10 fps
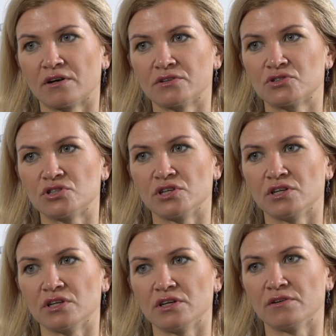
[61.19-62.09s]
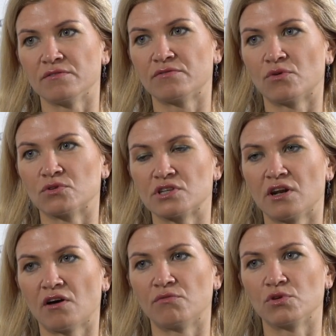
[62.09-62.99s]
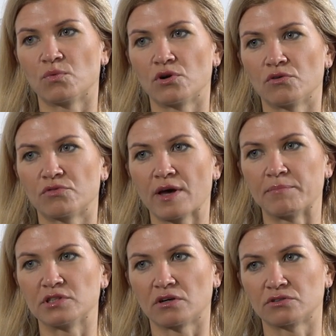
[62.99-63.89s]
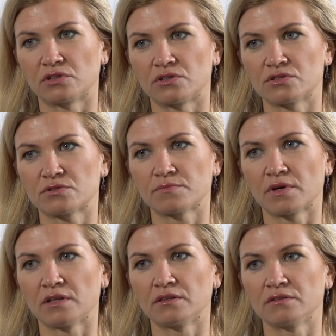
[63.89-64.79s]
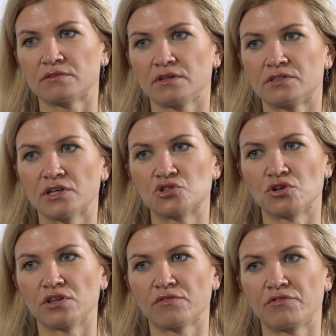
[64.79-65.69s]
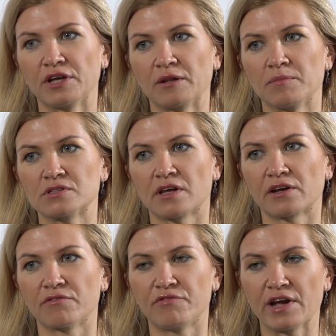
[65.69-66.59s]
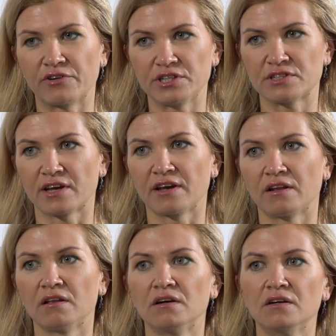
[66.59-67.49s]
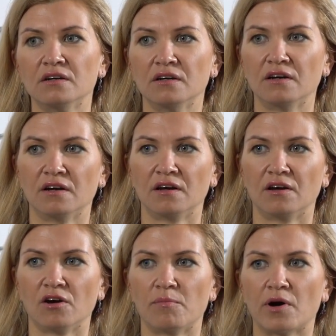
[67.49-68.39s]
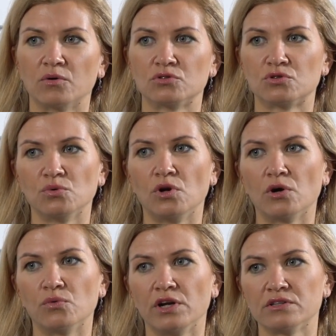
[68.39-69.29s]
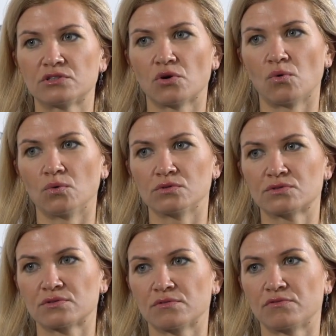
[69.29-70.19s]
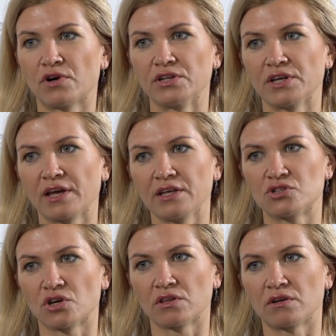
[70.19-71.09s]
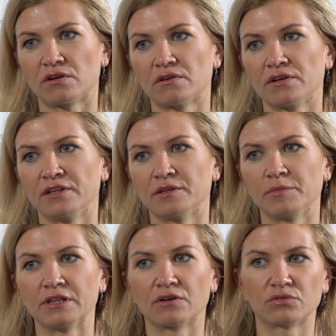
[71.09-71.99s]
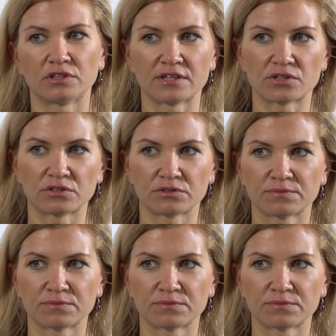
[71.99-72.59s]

she falls in love with one of the abductors. And essentially the film is like a fairy tale about two lonely souls finding each other in the middle of the desert.